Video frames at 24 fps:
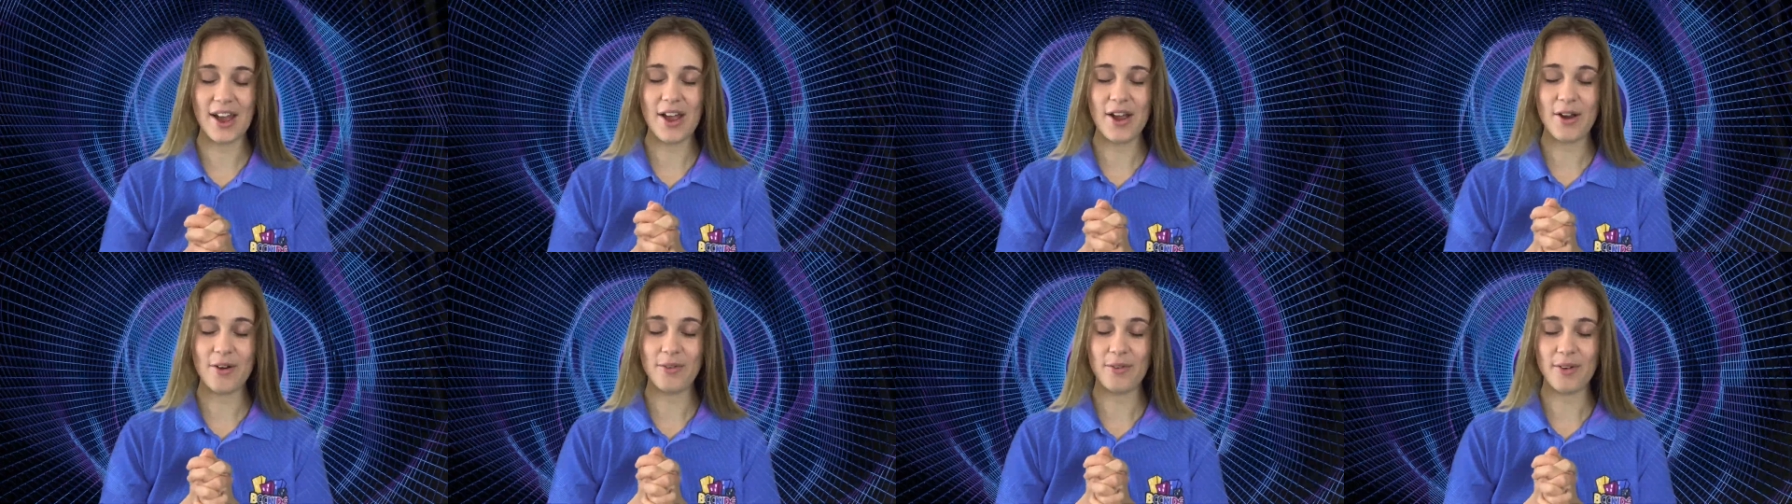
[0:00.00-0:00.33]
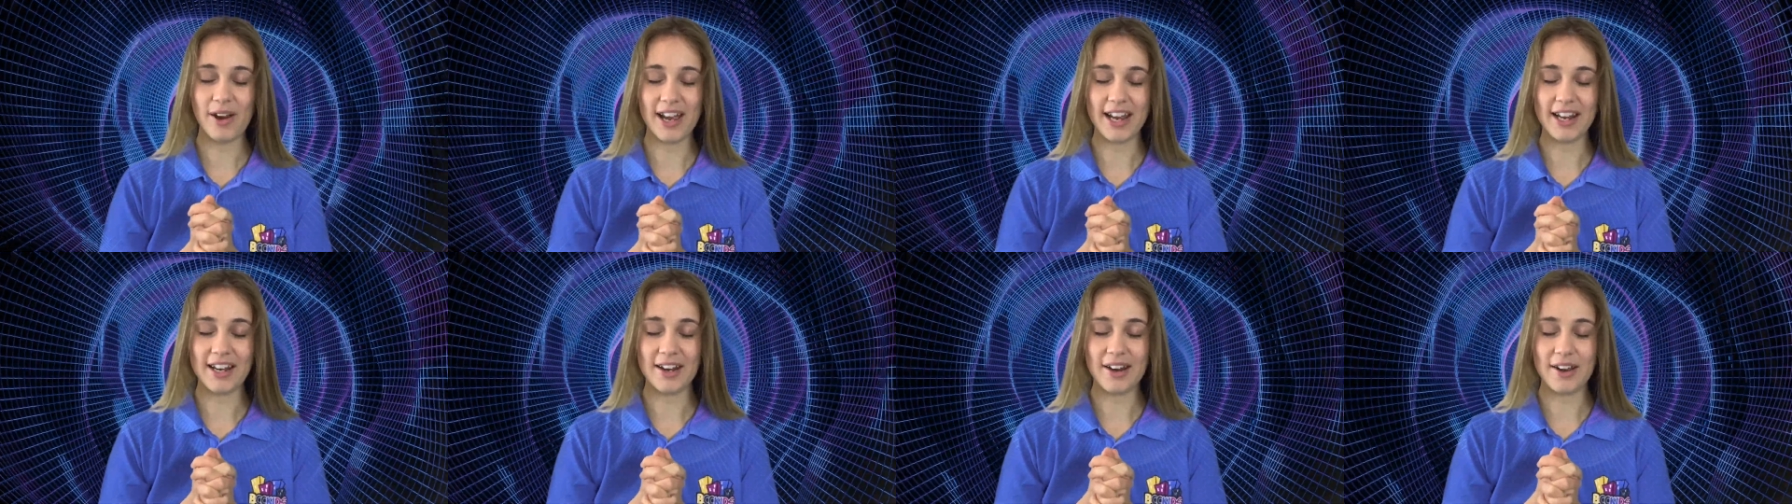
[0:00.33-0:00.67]

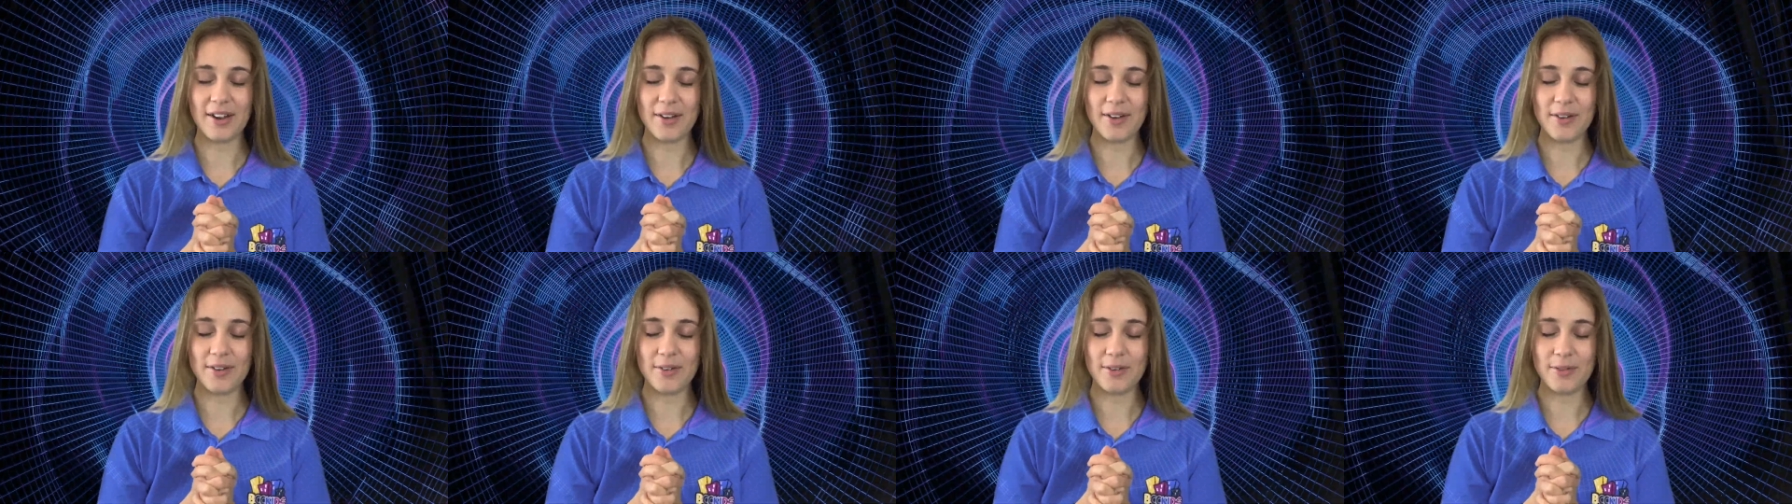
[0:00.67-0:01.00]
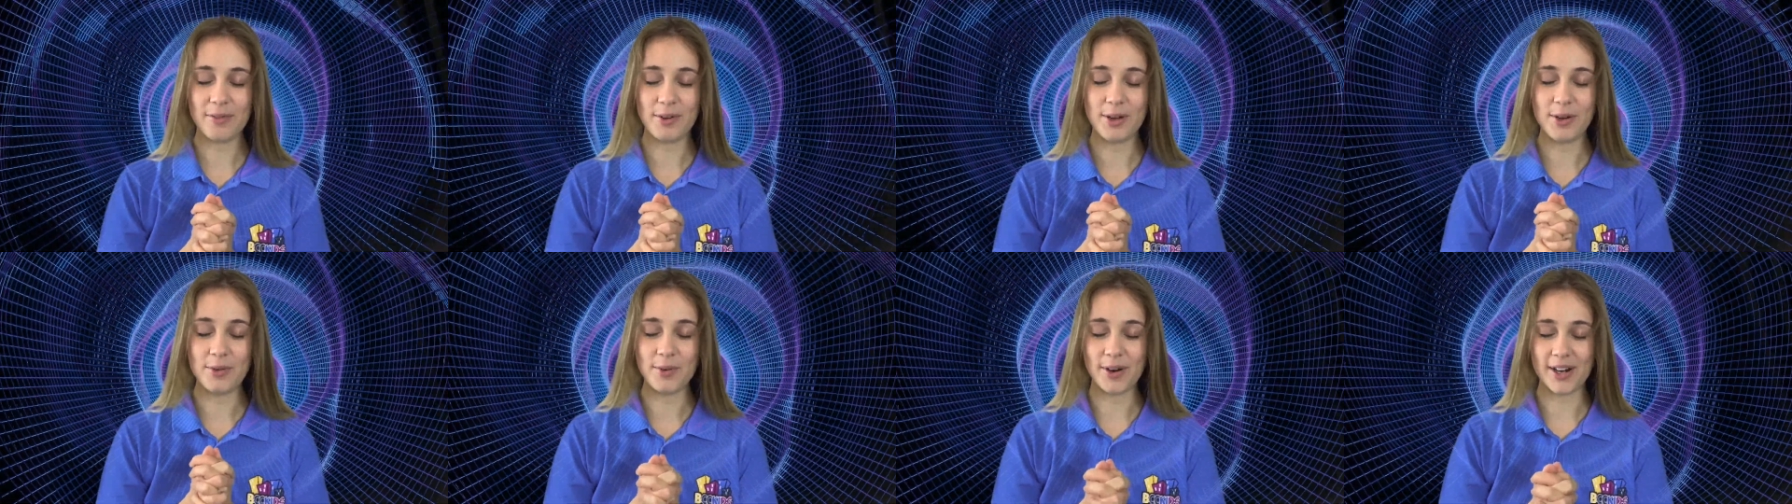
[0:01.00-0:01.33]
when
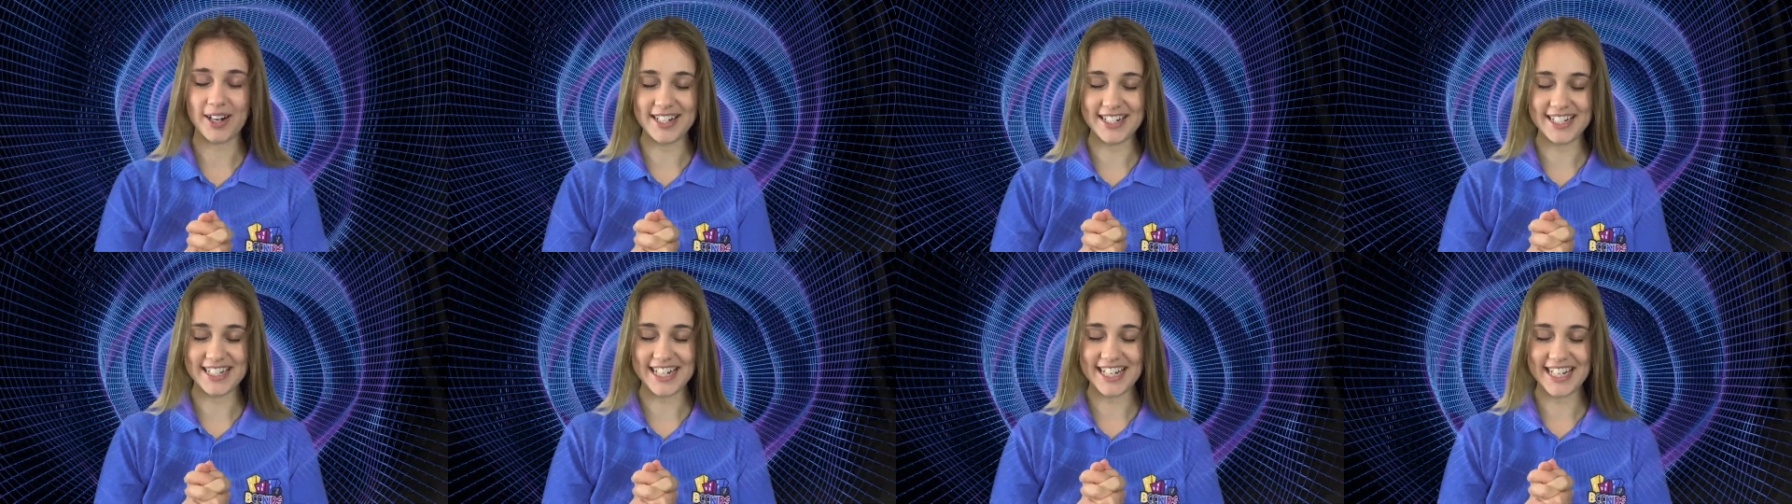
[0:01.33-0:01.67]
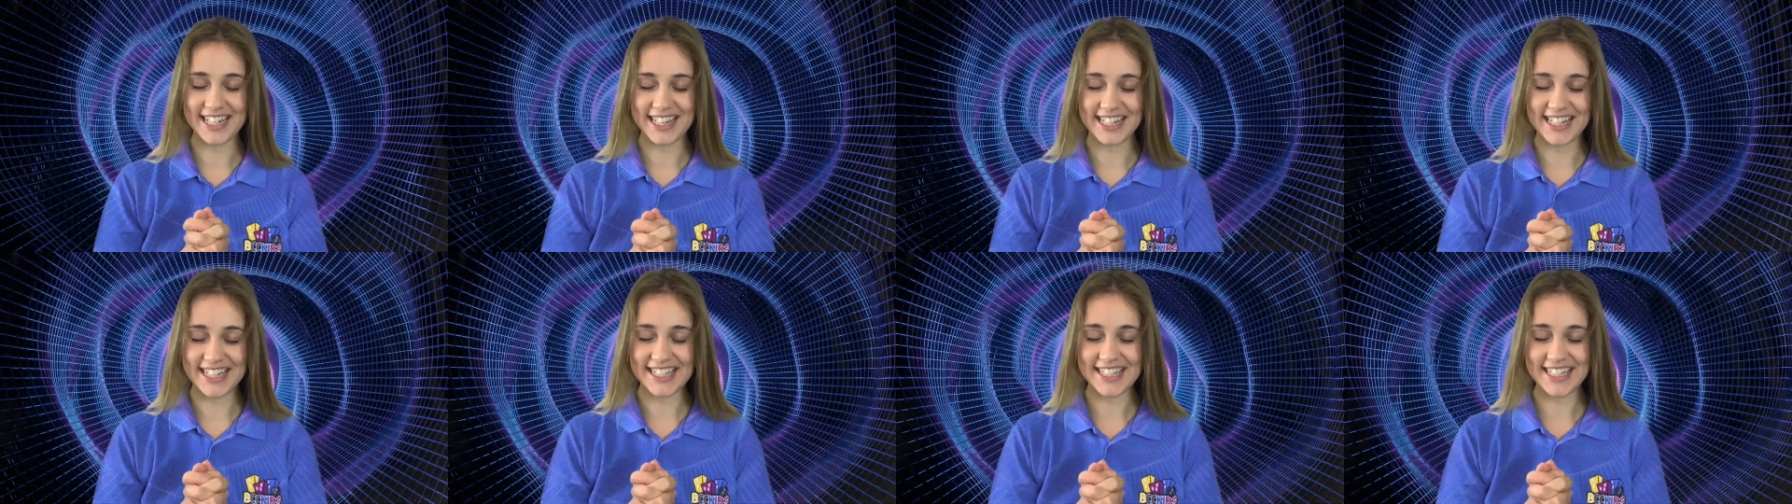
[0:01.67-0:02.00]
we weren't in
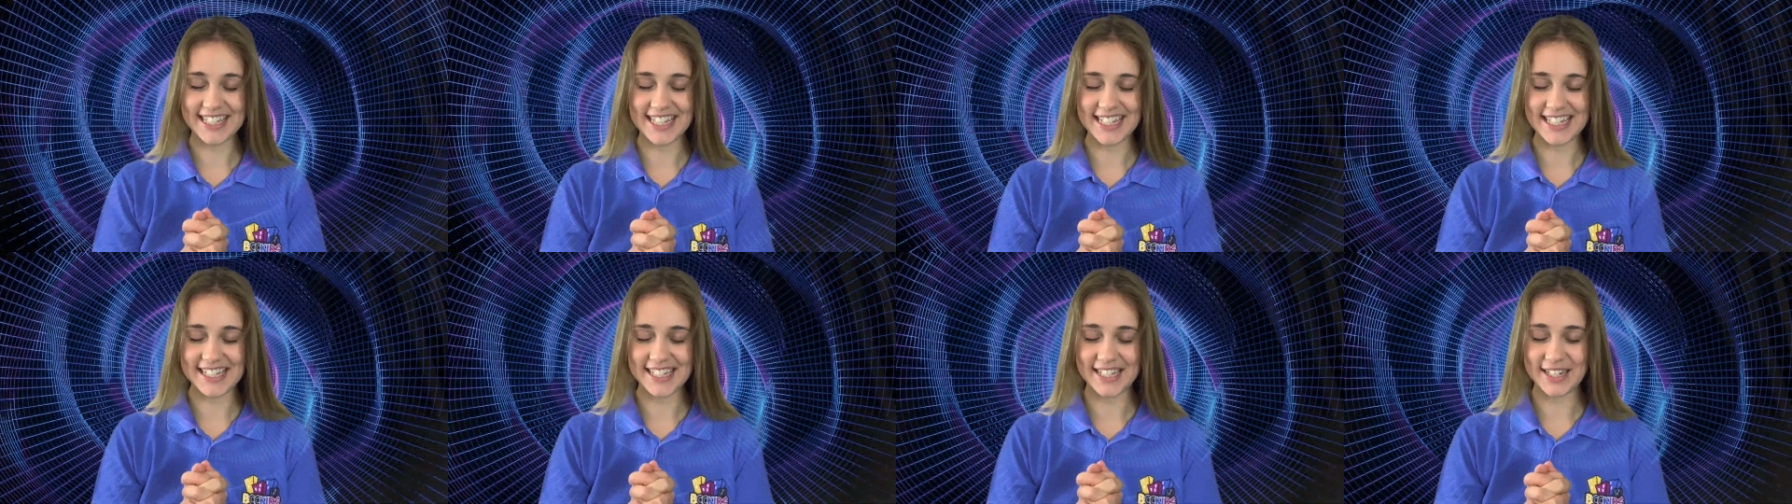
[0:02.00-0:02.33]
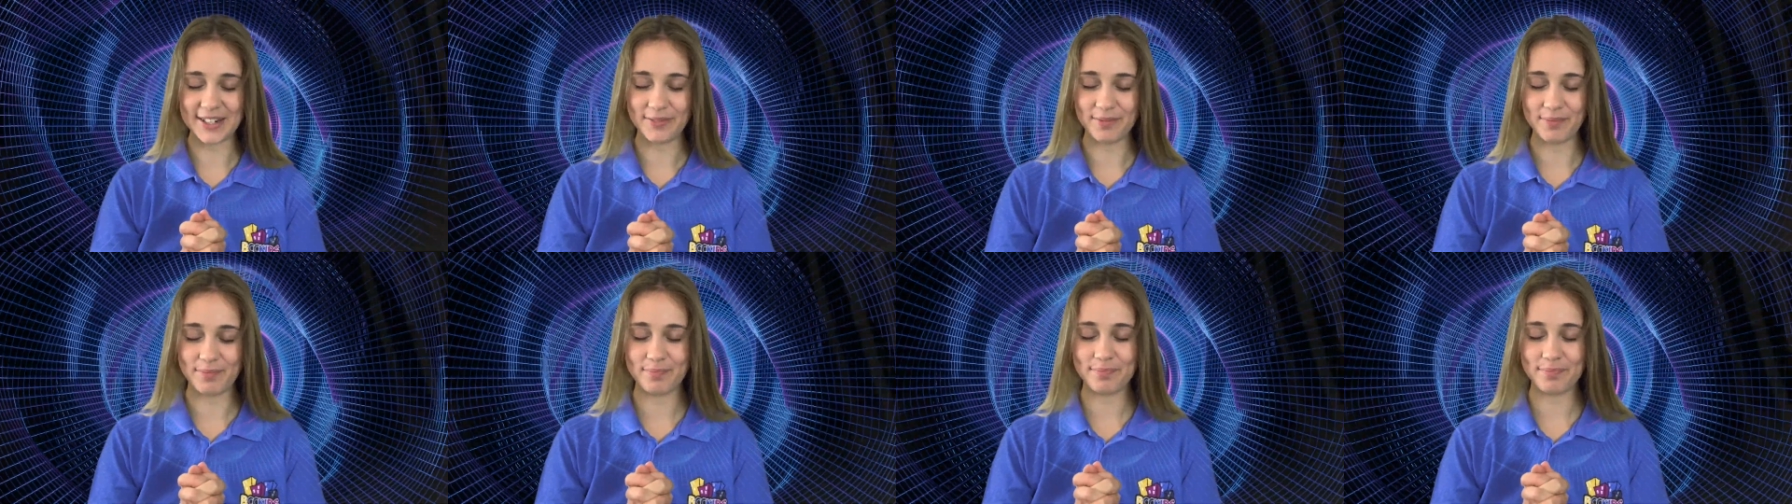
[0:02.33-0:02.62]
this season.